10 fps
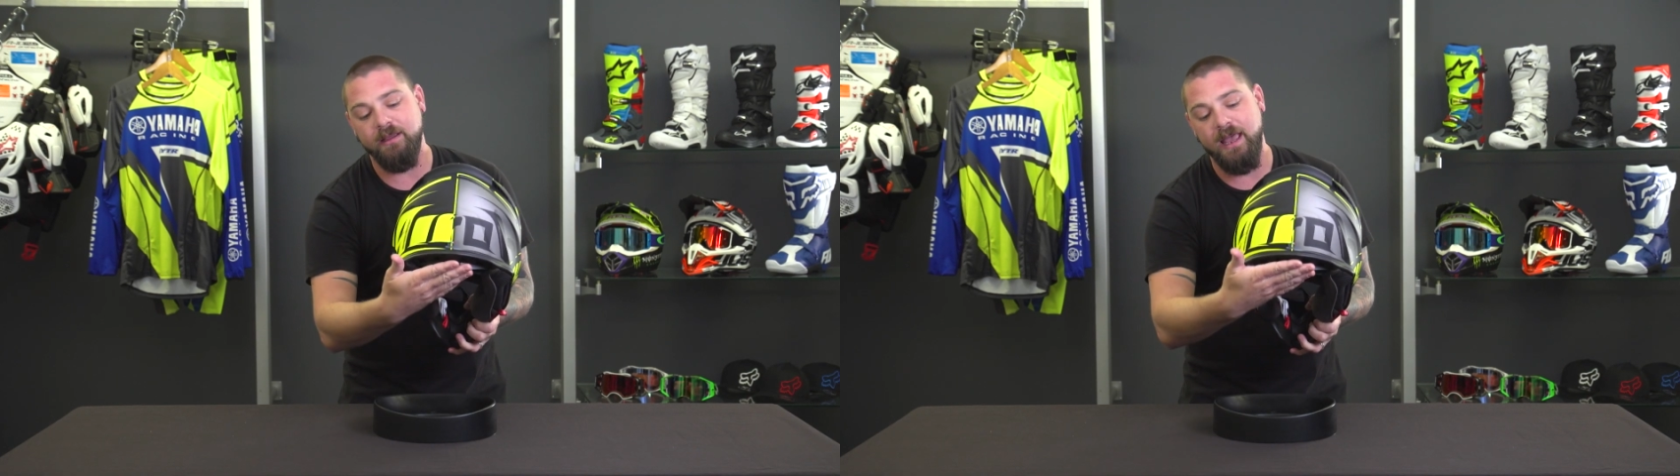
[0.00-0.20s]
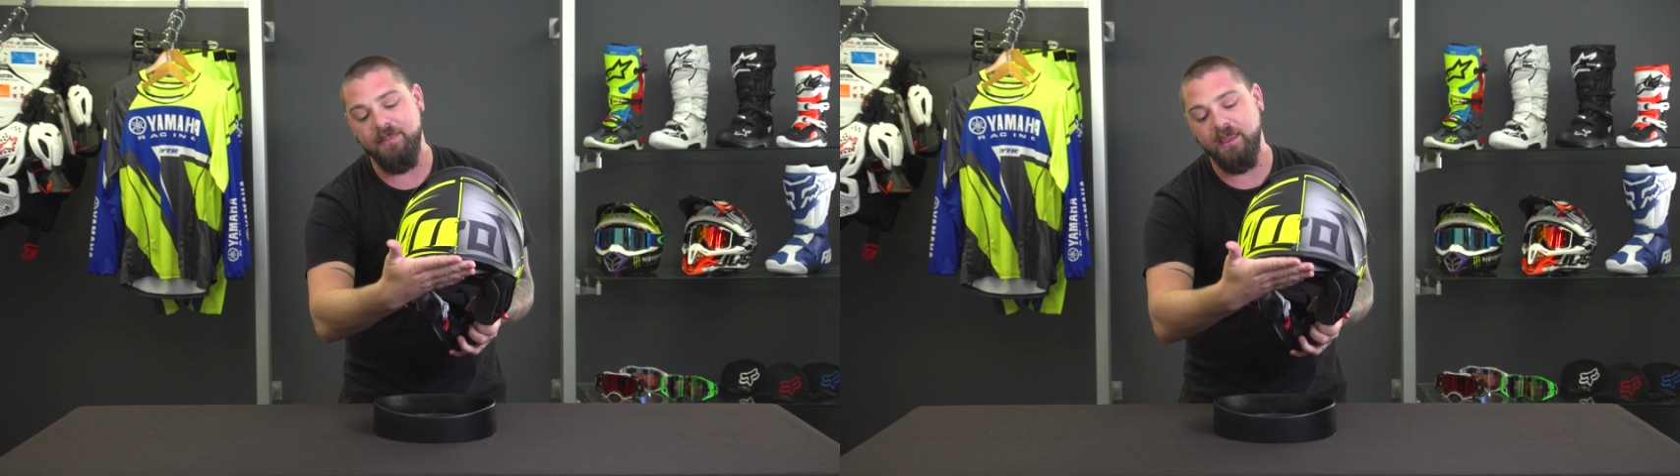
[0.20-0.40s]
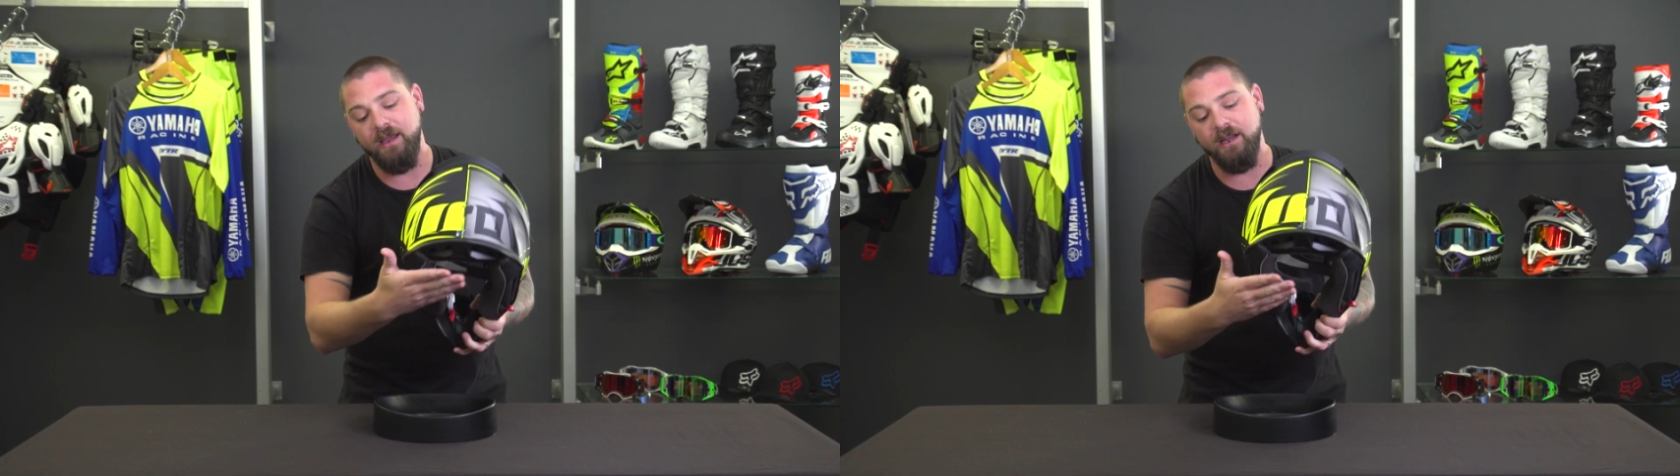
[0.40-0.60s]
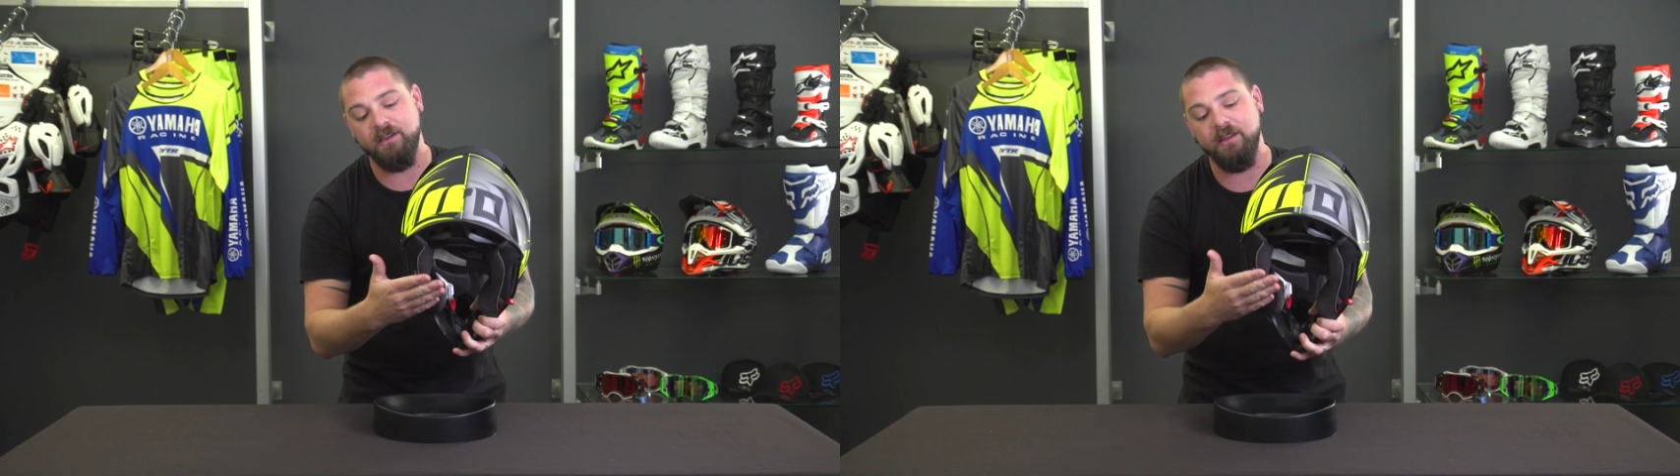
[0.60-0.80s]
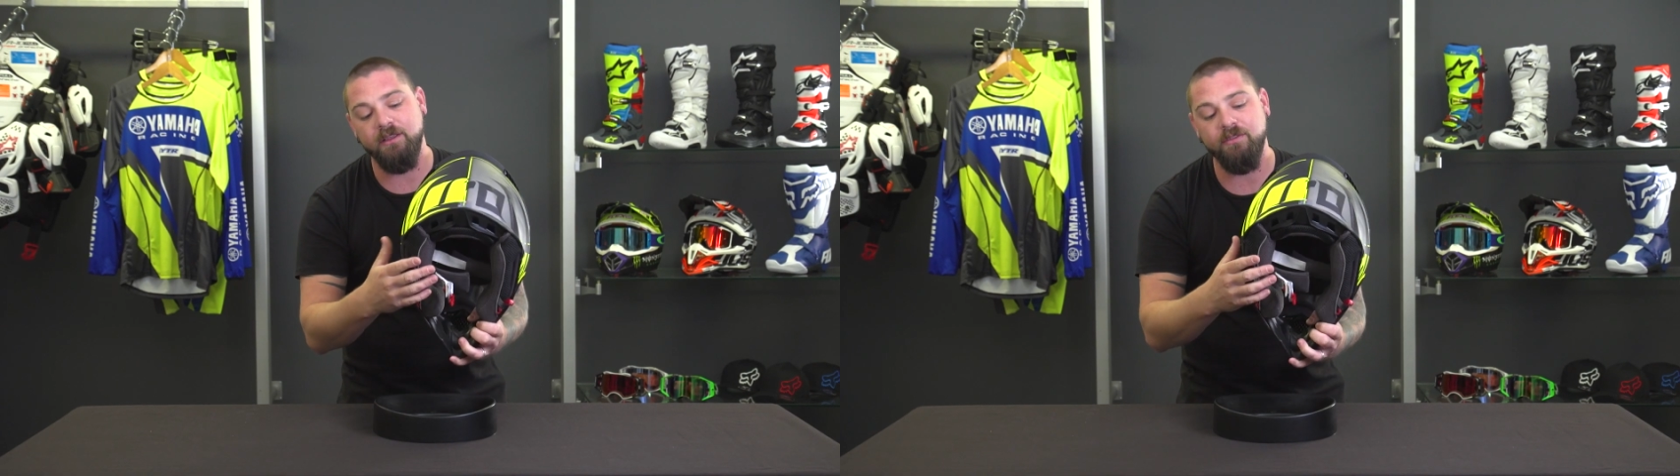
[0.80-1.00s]
and then
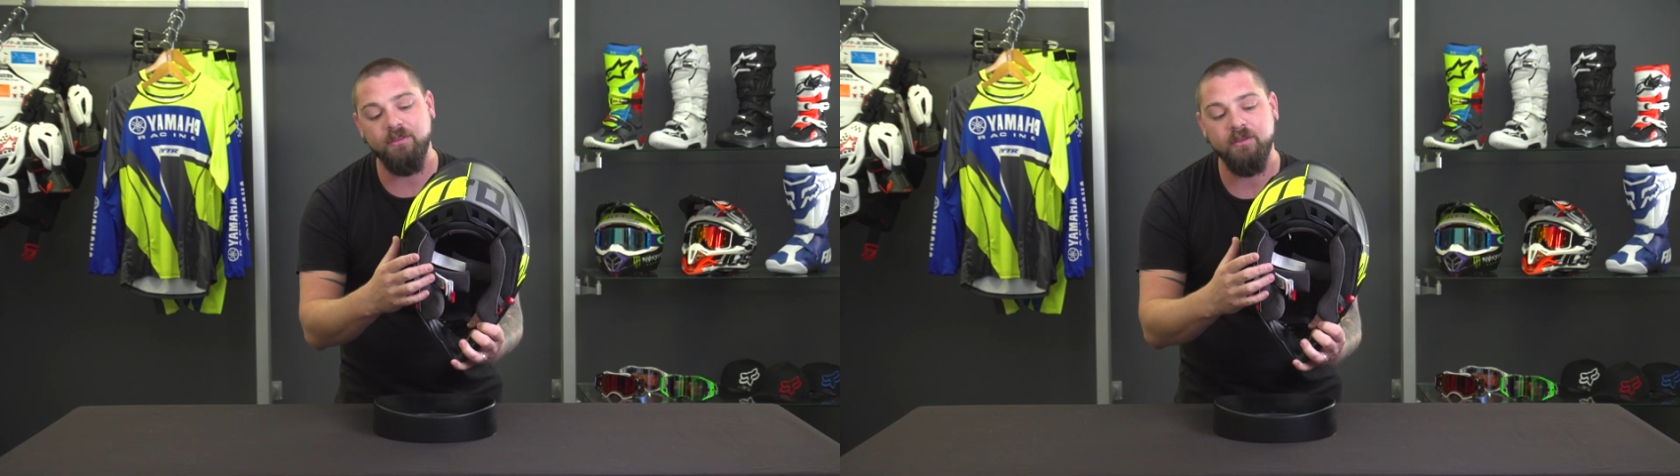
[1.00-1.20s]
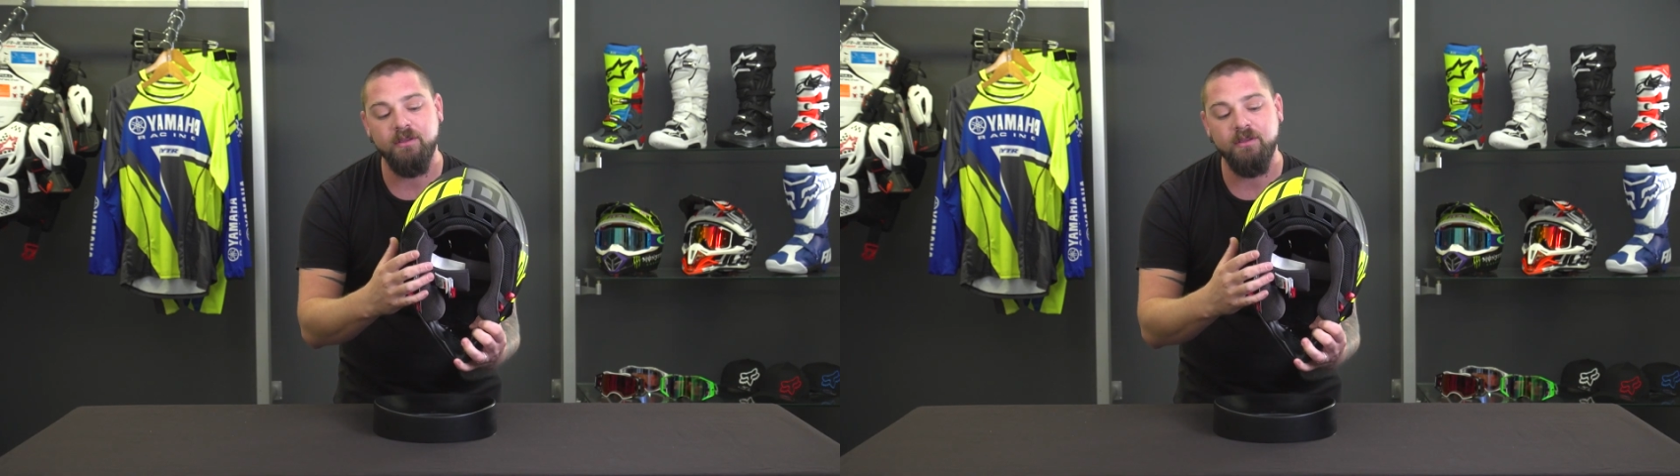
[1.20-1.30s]
underneath